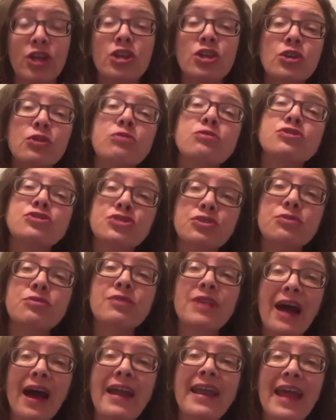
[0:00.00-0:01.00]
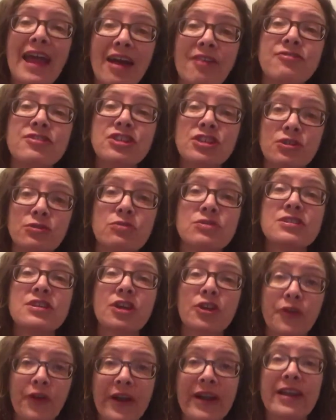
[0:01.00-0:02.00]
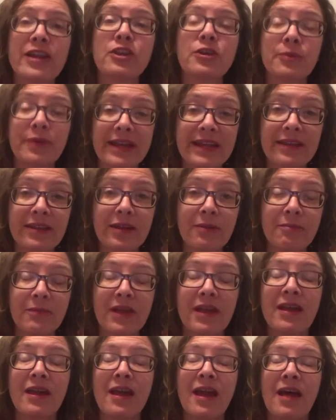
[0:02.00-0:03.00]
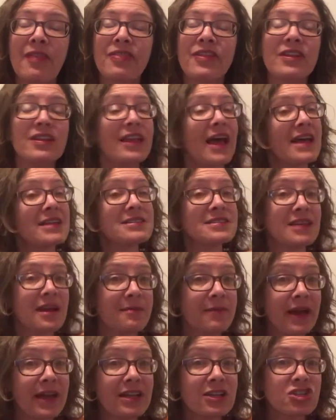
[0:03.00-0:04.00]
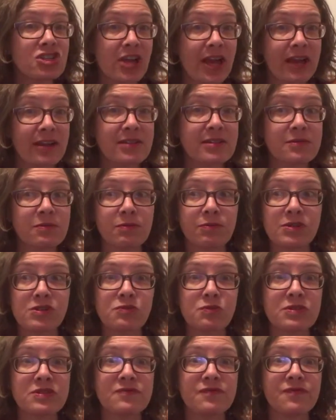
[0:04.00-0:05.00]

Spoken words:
You do not have to use accredited curriculum. The last time I checked, which was